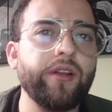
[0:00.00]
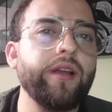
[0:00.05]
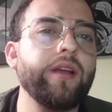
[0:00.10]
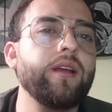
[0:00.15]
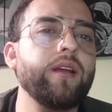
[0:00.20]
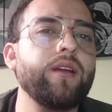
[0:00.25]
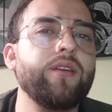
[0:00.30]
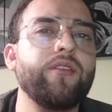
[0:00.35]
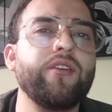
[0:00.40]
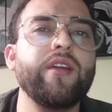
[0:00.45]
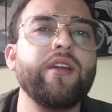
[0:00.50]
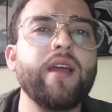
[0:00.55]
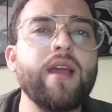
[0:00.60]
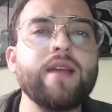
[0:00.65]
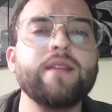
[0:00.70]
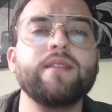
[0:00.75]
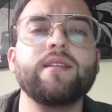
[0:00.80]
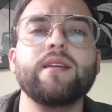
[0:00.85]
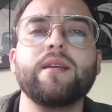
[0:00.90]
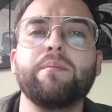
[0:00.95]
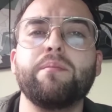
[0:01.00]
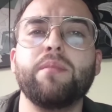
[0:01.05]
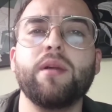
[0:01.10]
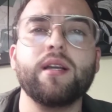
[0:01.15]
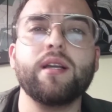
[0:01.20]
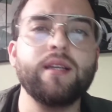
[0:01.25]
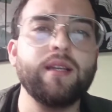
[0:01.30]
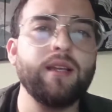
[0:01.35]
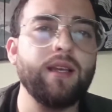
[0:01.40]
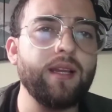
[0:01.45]
create a
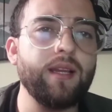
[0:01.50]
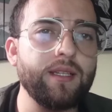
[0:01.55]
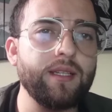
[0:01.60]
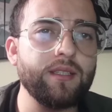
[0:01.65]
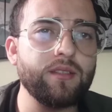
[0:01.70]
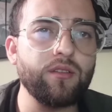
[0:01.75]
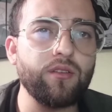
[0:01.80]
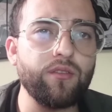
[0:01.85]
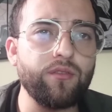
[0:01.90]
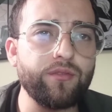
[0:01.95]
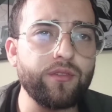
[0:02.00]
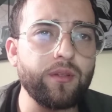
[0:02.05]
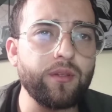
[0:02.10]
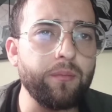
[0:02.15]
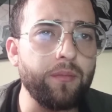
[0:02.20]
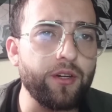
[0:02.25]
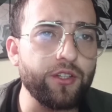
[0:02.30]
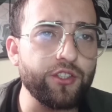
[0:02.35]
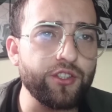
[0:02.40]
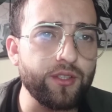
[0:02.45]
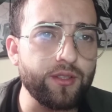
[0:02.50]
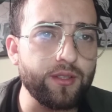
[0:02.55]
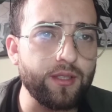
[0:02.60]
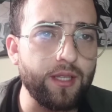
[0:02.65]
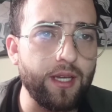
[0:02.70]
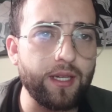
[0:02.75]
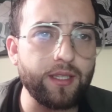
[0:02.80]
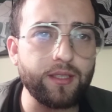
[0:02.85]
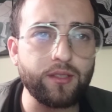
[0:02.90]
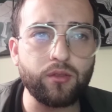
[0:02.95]
packing list of the
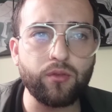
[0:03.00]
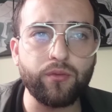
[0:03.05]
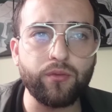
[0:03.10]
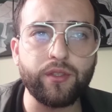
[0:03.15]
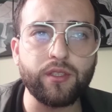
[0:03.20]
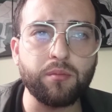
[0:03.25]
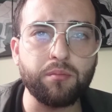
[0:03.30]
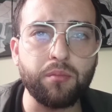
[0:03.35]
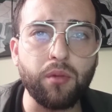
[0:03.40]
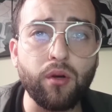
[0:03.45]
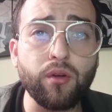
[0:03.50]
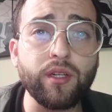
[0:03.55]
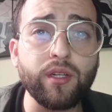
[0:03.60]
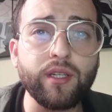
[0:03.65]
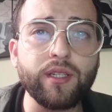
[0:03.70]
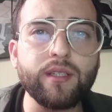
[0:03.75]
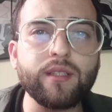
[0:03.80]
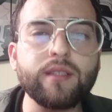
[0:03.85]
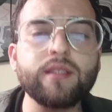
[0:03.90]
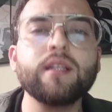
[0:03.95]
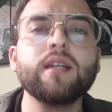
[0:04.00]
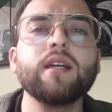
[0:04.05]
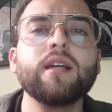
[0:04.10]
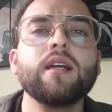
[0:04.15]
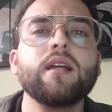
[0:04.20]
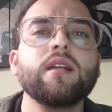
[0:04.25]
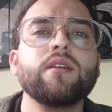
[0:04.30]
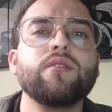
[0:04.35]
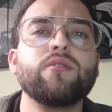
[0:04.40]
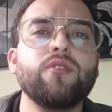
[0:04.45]
merchandise to be exported,
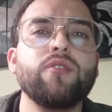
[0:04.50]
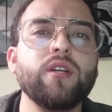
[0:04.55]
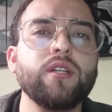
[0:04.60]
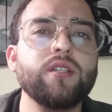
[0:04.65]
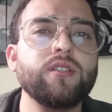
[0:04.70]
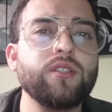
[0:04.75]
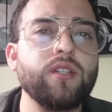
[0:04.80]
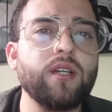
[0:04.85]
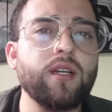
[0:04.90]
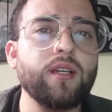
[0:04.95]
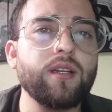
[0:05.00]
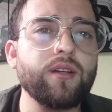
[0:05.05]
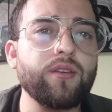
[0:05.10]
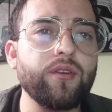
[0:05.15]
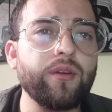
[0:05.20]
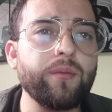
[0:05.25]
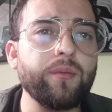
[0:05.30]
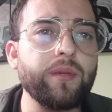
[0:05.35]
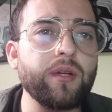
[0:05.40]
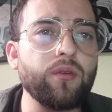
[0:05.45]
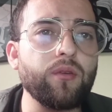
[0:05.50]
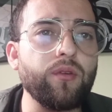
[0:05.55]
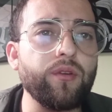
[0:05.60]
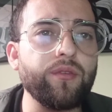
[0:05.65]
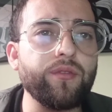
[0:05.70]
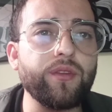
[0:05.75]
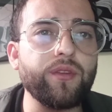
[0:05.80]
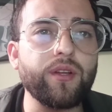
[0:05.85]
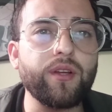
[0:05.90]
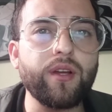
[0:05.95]
reach an agreement
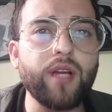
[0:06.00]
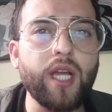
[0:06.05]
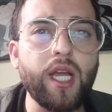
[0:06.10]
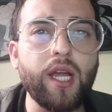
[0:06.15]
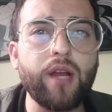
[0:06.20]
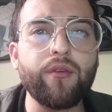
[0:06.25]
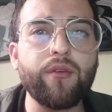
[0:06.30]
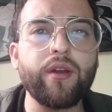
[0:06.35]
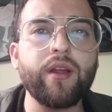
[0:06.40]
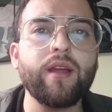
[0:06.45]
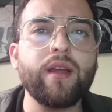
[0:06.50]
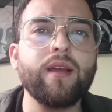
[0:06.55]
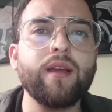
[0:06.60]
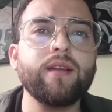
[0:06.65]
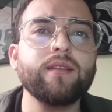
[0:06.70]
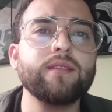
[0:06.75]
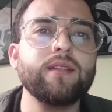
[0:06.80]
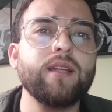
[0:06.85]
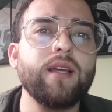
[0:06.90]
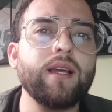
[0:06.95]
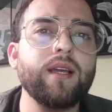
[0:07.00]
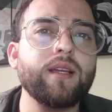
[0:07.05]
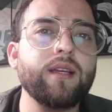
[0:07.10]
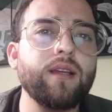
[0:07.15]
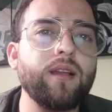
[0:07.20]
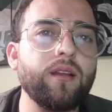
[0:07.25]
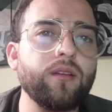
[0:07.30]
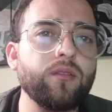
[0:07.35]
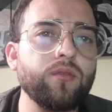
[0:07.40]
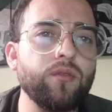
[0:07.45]
with the carrier,
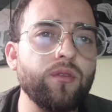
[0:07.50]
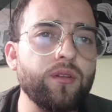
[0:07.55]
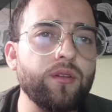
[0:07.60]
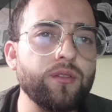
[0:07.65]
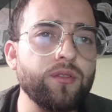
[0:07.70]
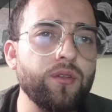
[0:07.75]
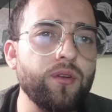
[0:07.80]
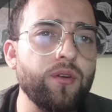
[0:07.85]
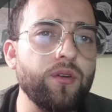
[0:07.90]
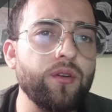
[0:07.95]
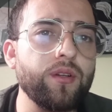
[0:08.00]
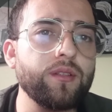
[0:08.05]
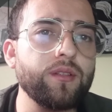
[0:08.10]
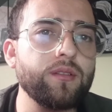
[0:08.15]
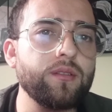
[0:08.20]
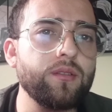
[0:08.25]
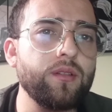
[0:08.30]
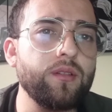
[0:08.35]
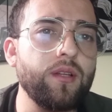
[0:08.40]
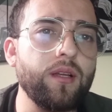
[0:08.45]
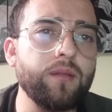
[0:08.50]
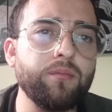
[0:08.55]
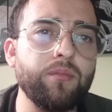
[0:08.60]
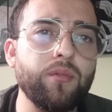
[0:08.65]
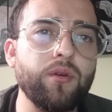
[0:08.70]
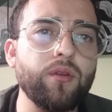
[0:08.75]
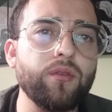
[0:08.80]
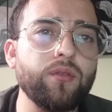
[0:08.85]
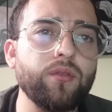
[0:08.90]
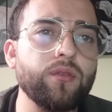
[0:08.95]
taking into assurance that
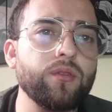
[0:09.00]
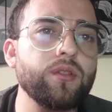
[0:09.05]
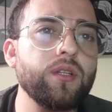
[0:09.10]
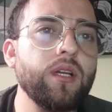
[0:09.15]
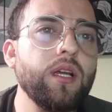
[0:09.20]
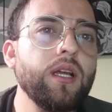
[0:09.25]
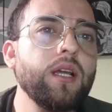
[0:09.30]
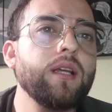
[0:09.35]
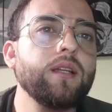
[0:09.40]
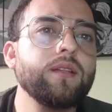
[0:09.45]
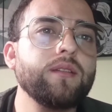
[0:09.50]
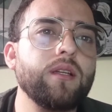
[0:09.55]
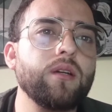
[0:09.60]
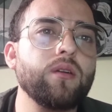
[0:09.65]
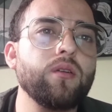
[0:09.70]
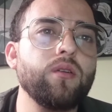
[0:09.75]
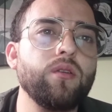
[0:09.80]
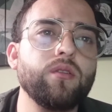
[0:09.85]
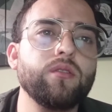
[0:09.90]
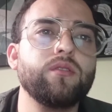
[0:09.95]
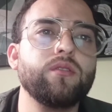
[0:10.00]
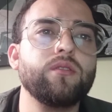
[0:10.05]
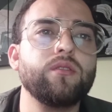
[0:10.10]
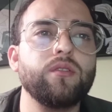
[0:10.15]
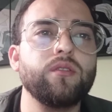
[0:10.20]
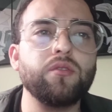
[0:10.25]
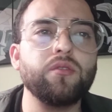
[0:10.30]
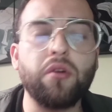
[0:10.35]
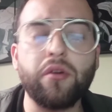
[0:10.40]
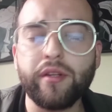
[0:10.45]
product the goods
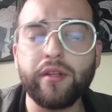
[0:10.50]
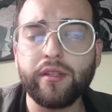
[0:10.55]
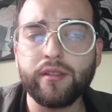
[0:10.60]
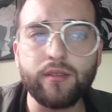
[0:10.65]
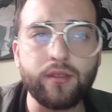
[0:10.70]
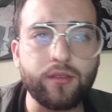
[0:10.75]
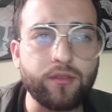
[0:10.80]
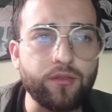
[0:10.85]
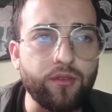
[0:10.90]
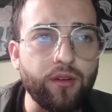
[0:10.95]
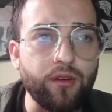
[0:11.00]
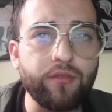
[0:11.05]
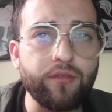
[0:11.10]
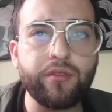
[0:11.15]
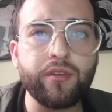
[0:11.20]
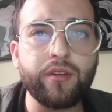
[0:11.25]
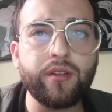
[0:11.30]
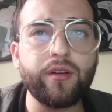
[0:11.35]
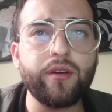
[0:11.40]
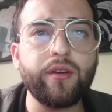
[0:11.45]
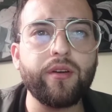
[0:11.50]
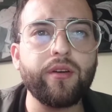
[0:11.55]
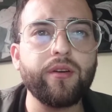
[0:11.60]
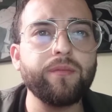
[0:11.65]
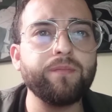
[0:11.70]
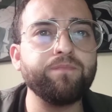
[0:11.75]
during the transfer,